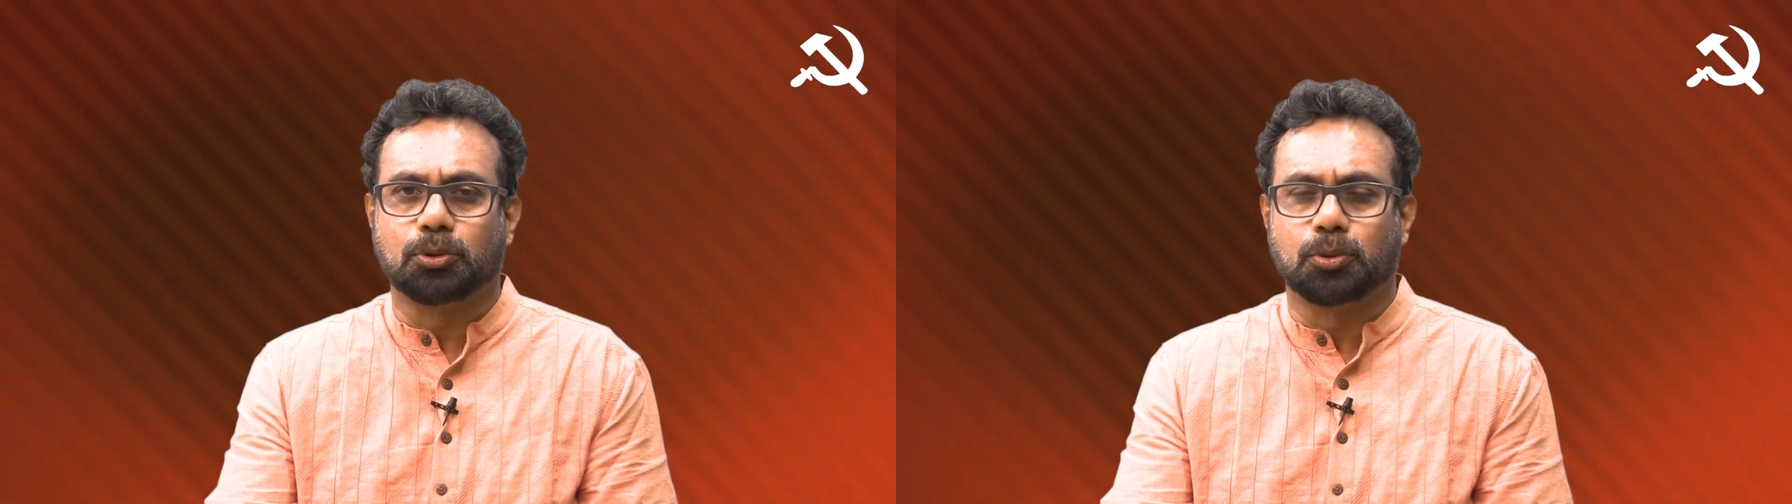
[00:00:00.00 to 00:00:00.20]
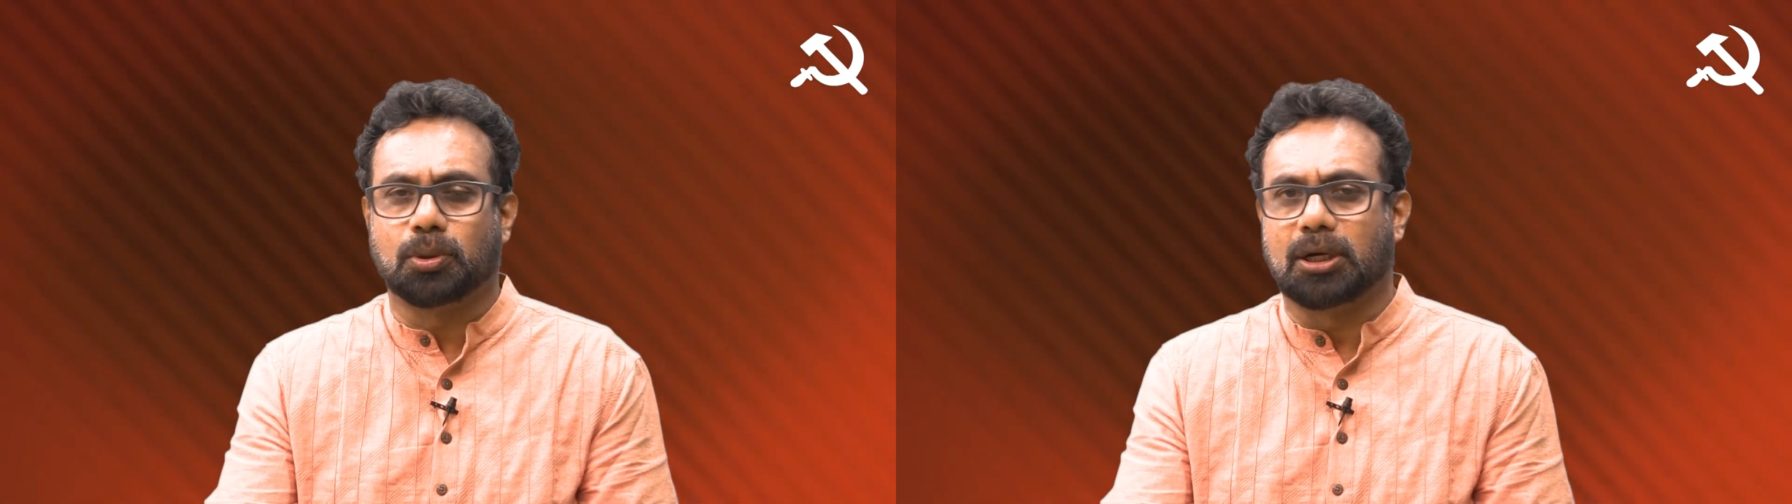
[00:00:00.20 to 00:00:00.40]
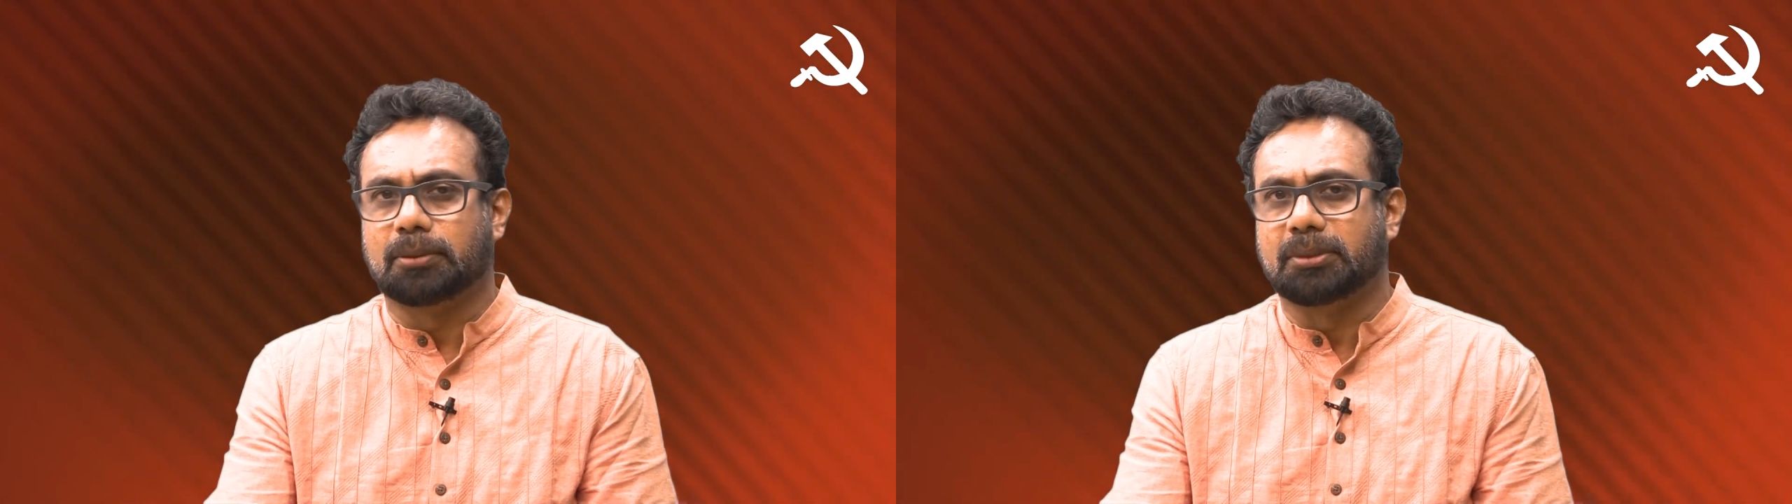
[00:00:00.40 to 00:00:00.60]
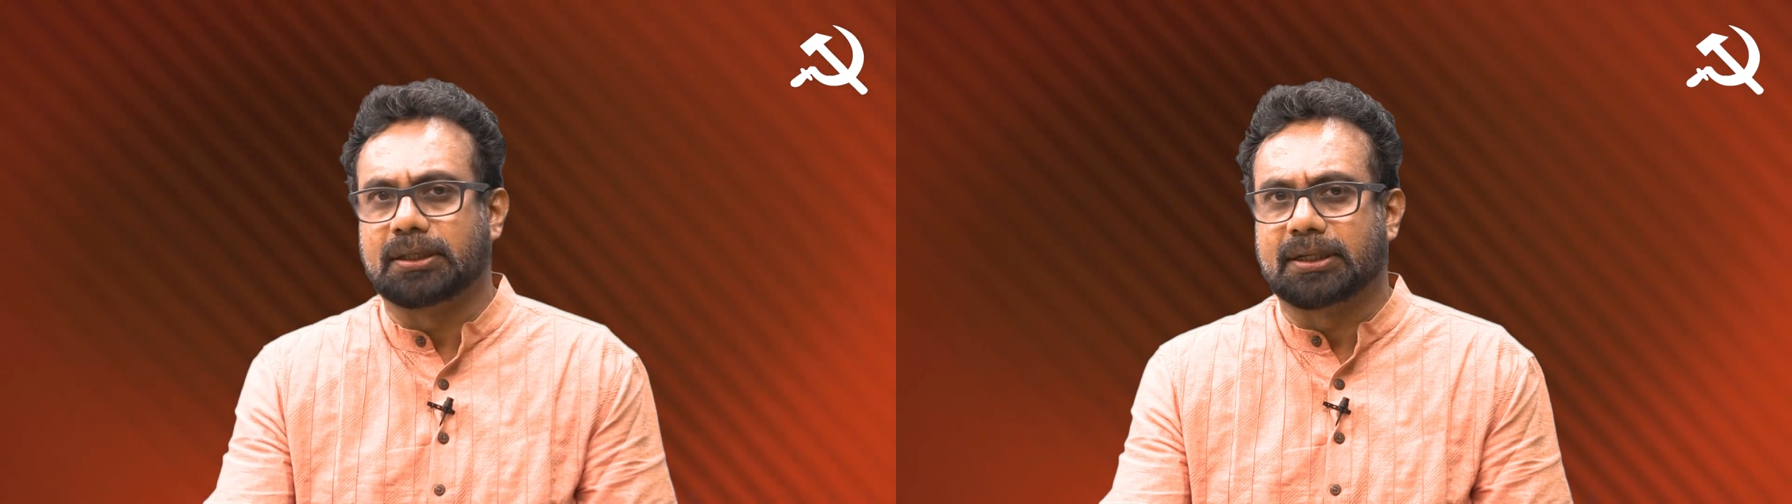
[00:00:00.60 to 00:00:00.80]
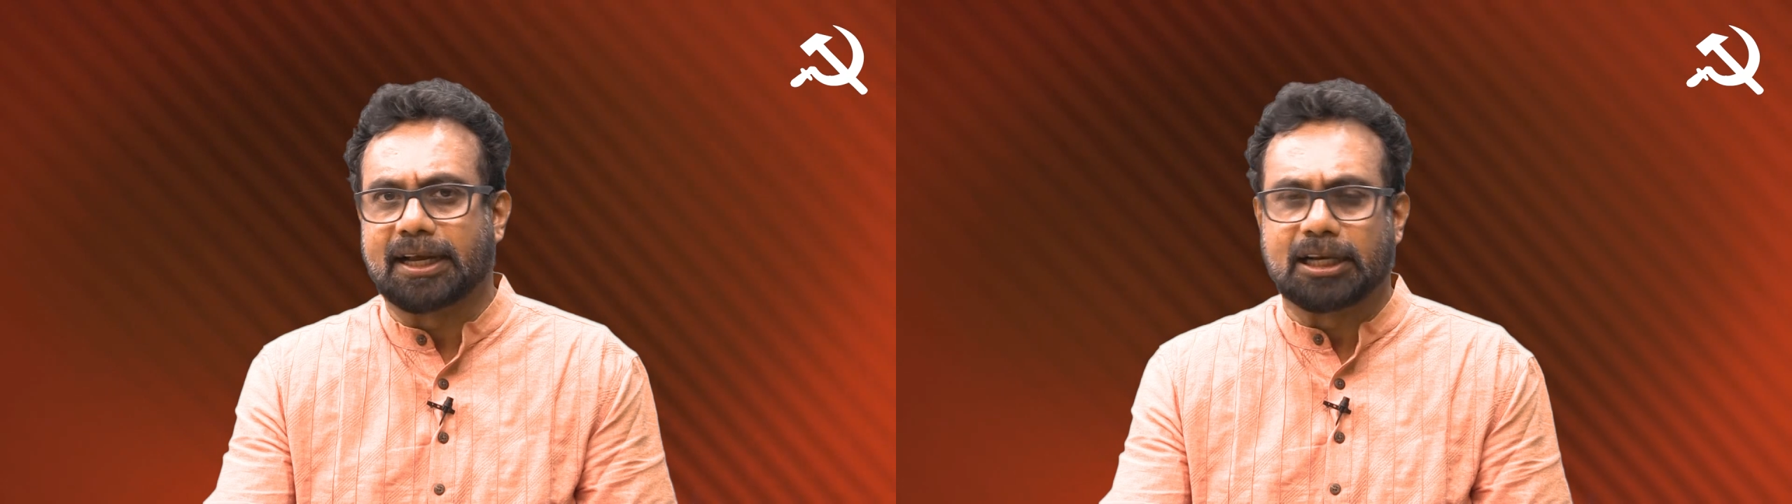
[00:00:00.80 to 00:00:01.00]
to,
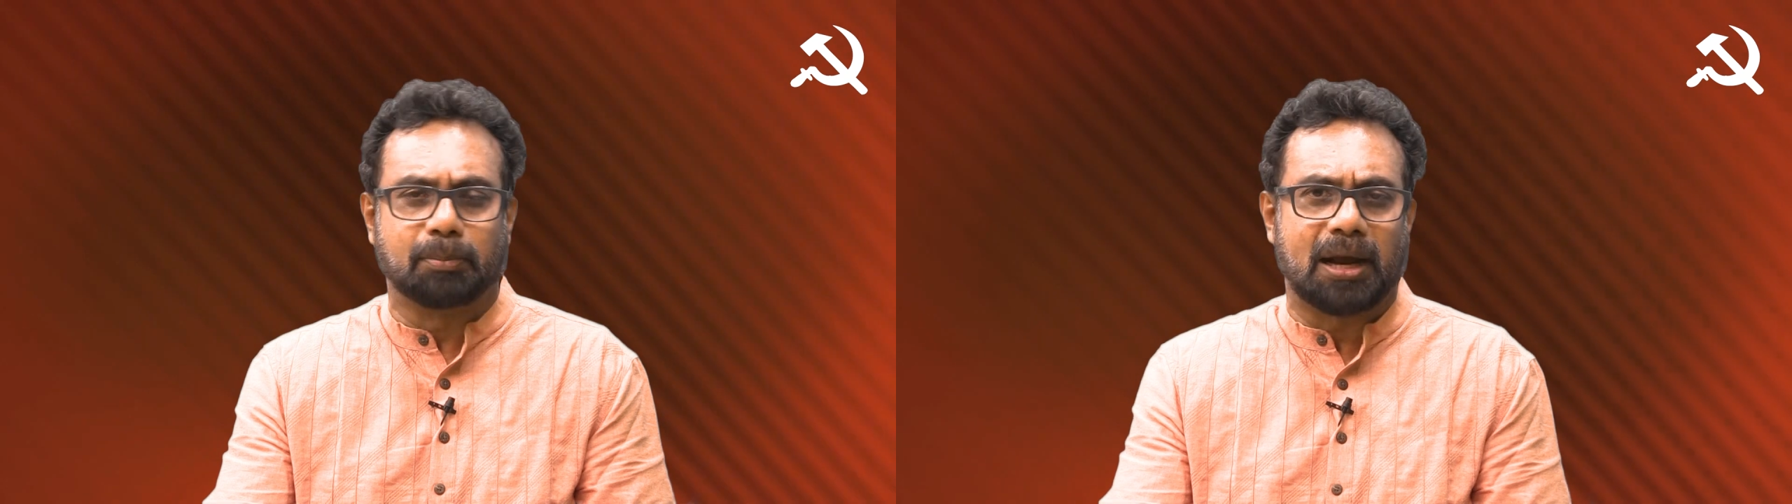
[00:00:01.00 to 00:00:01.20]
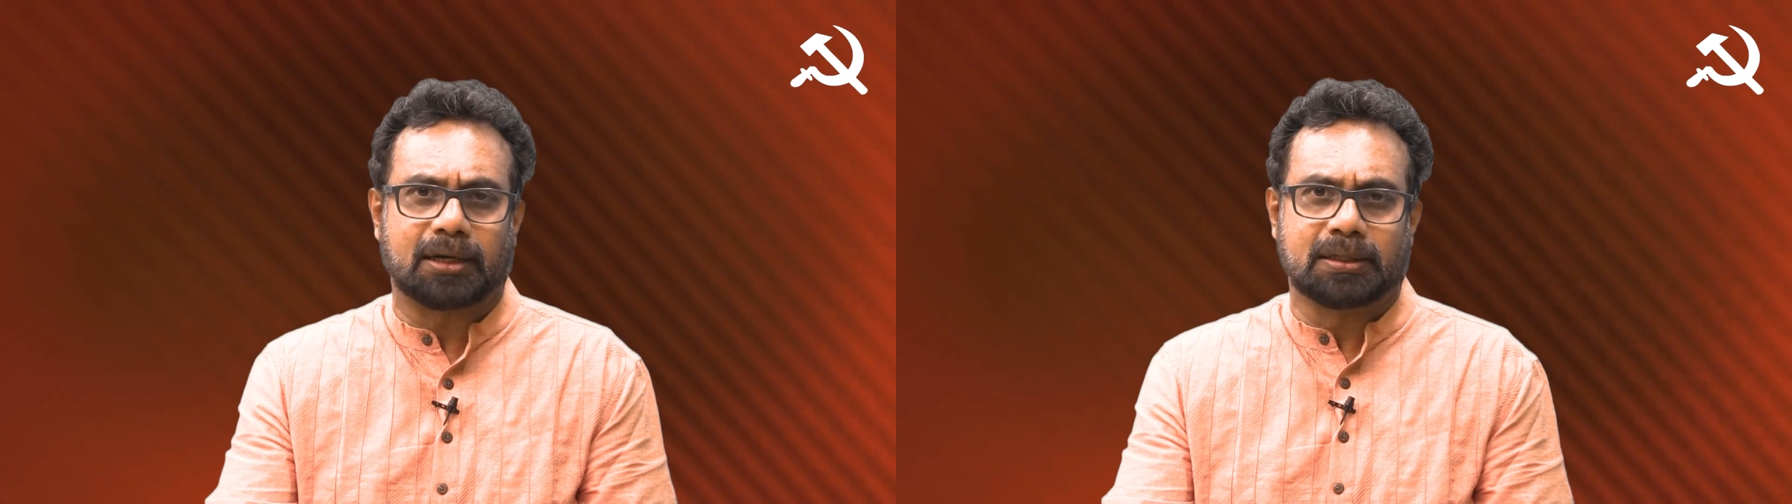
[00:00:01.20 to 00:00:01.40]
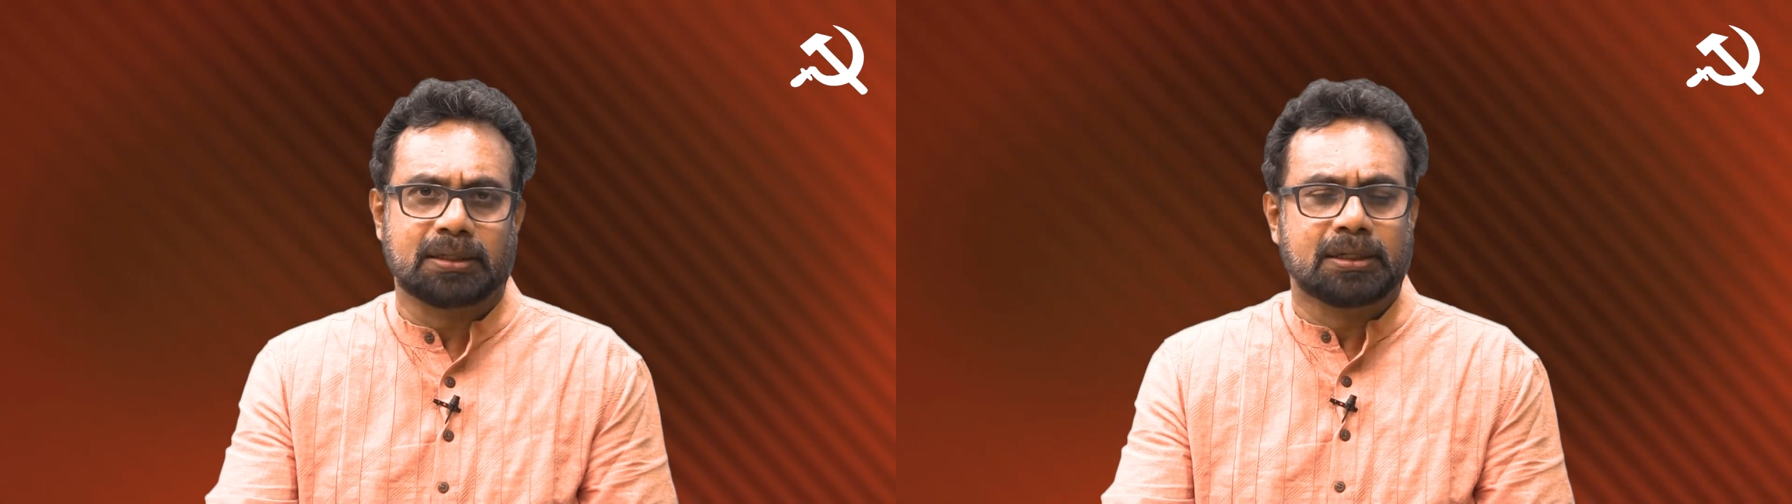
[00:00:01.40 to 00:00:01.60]
take it back.